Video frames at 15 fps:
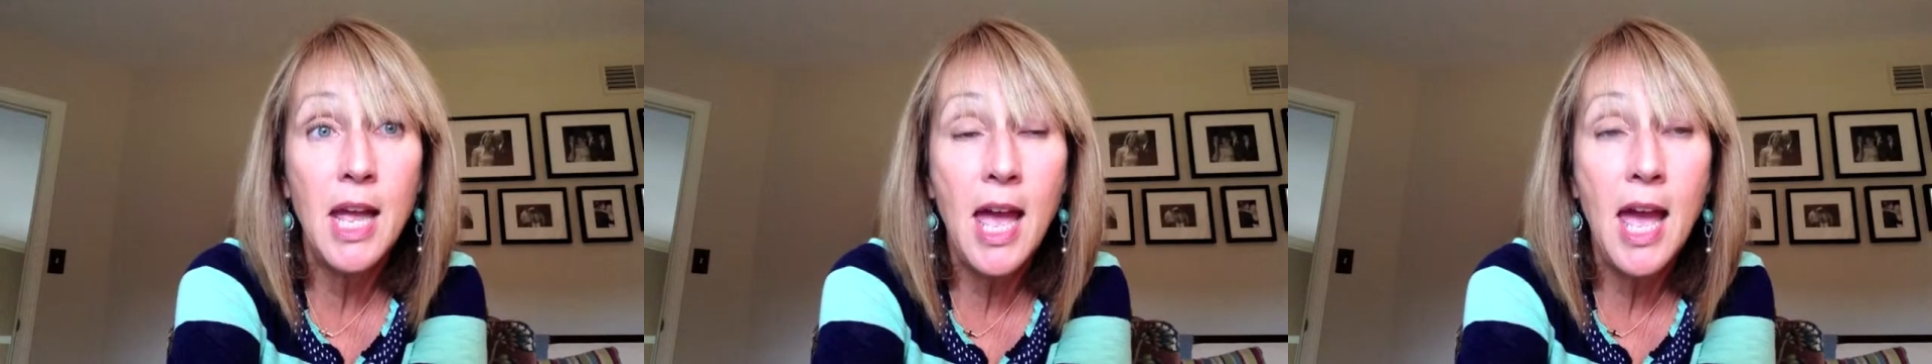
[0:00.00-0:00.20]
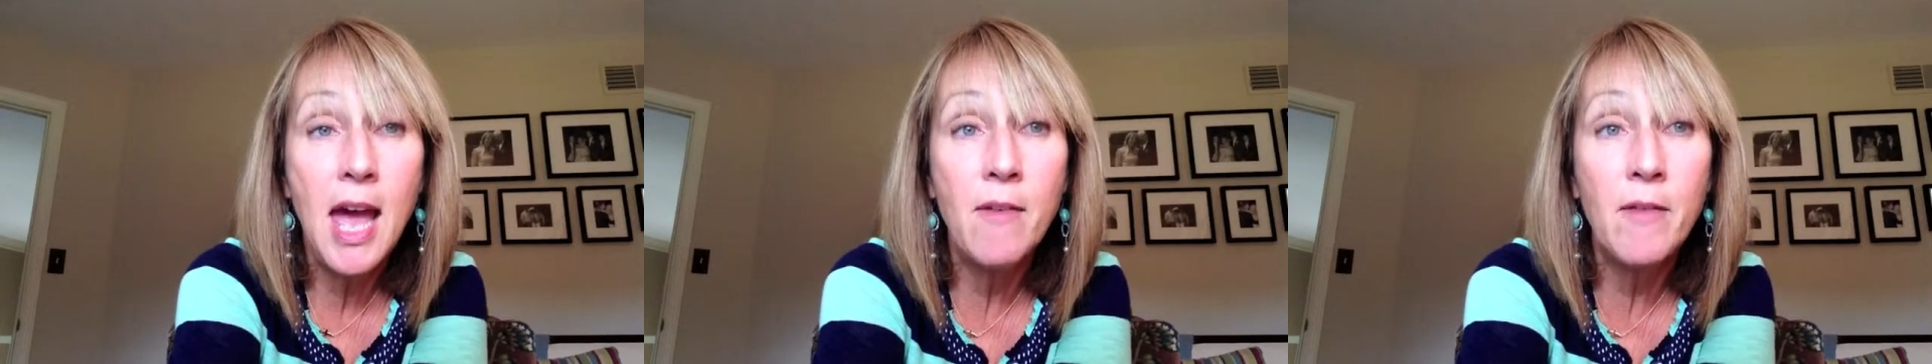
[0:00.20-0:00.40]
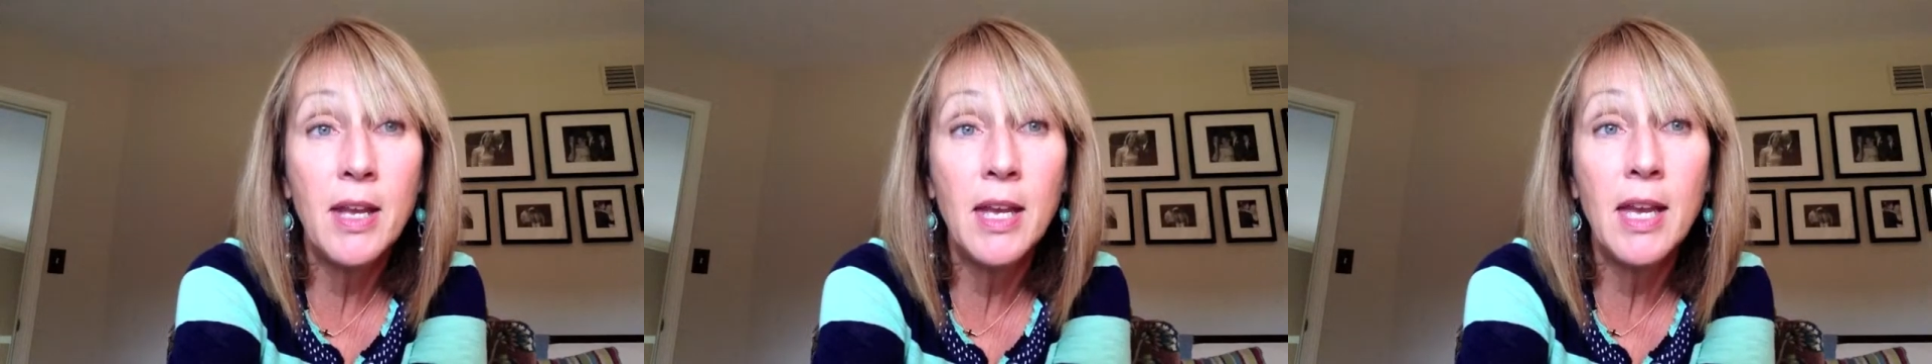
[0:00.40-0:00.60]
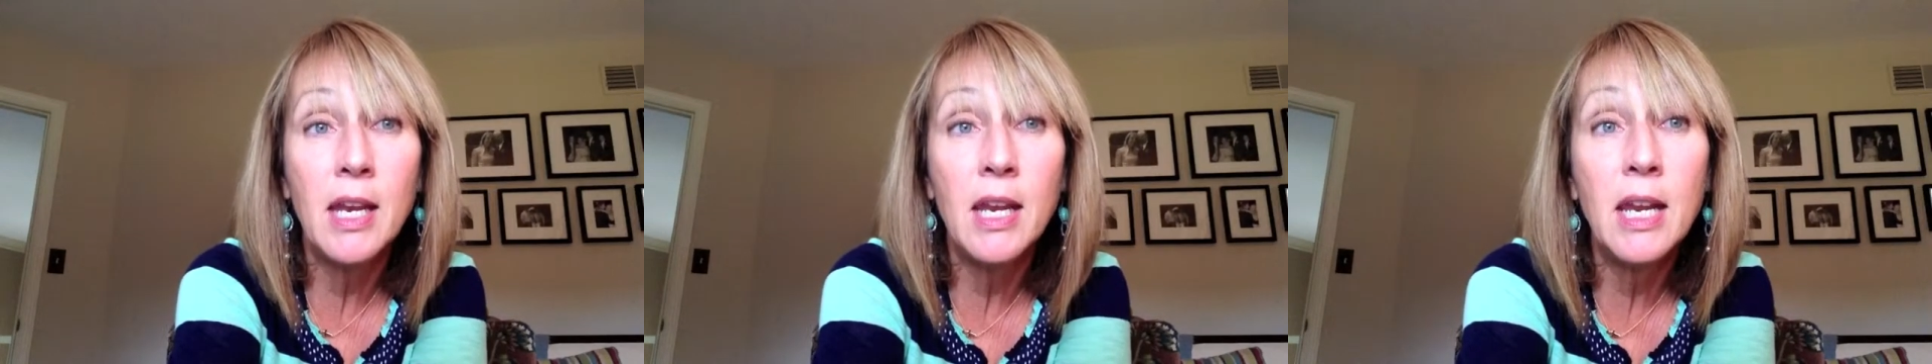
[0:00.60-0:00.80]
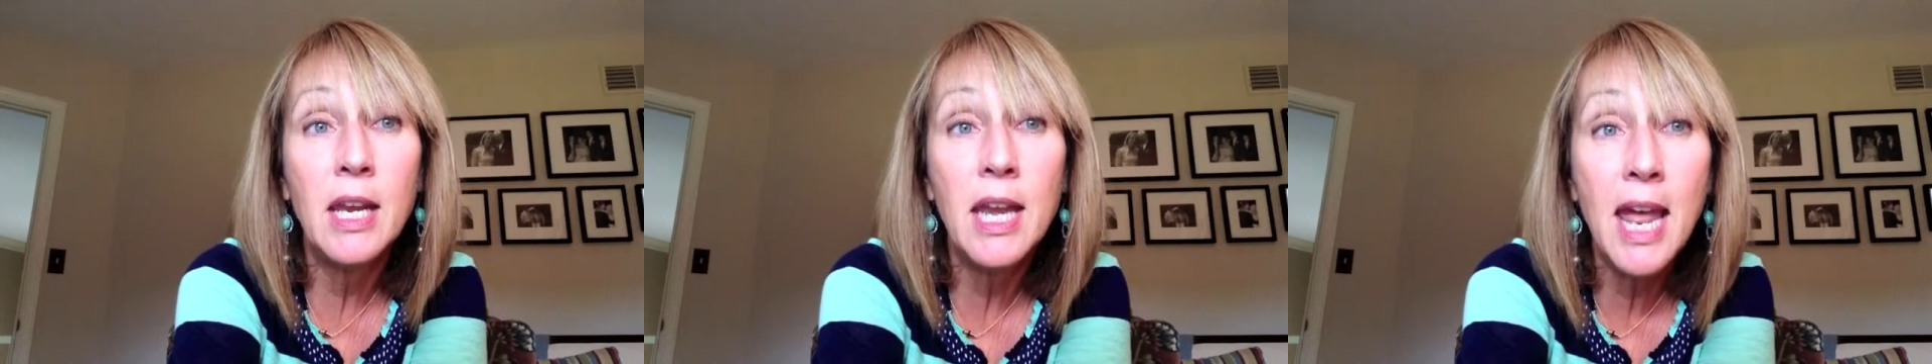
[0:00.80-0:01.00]
having
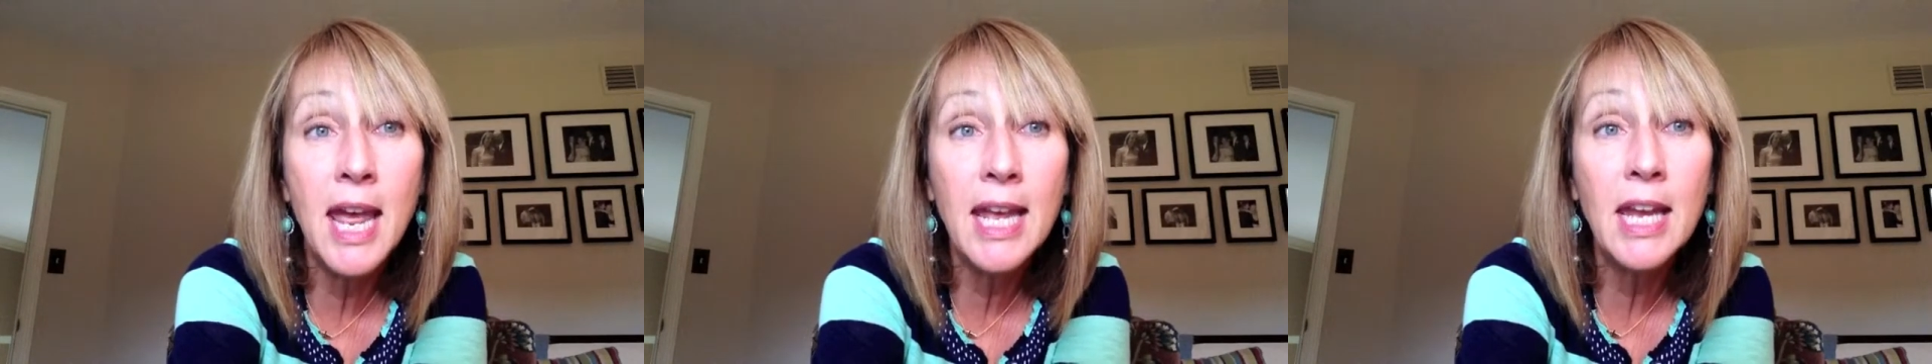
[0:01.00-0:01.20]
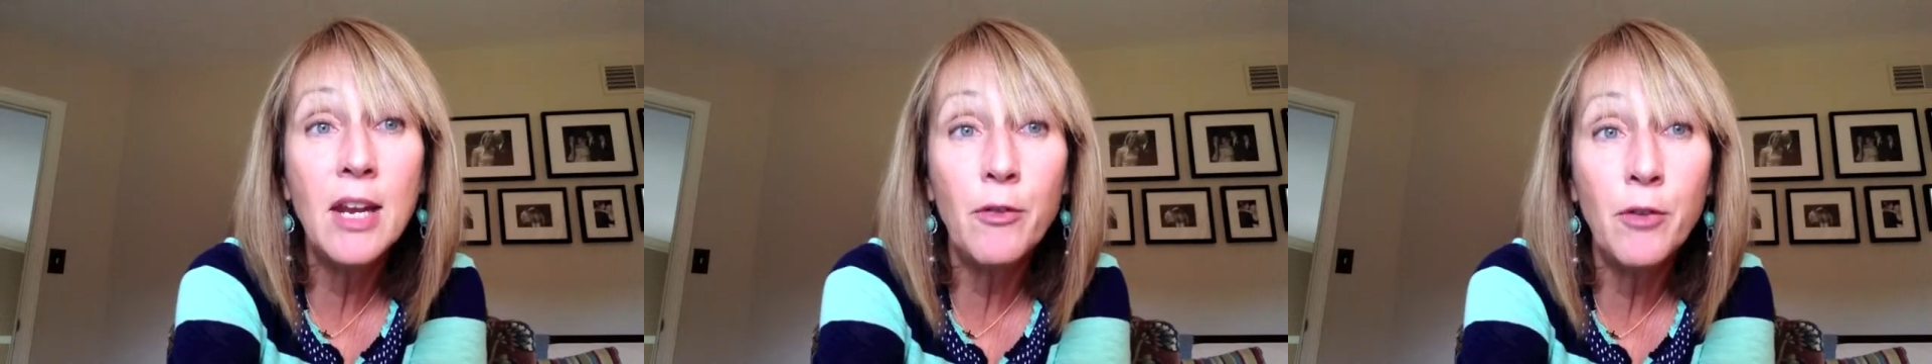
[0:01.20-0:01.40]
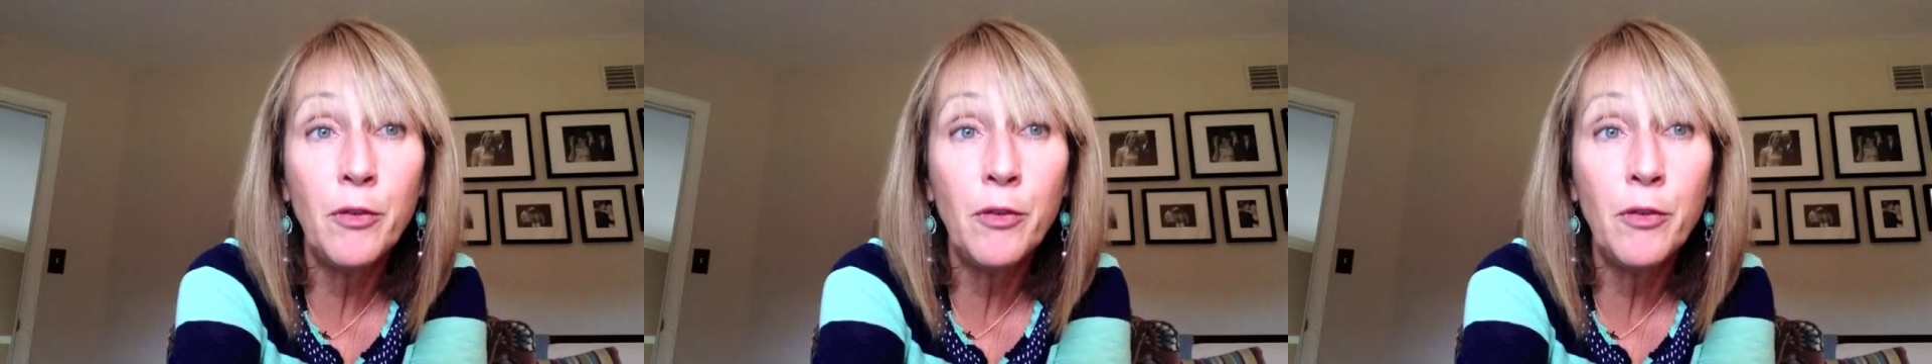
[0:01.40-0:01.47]
a negative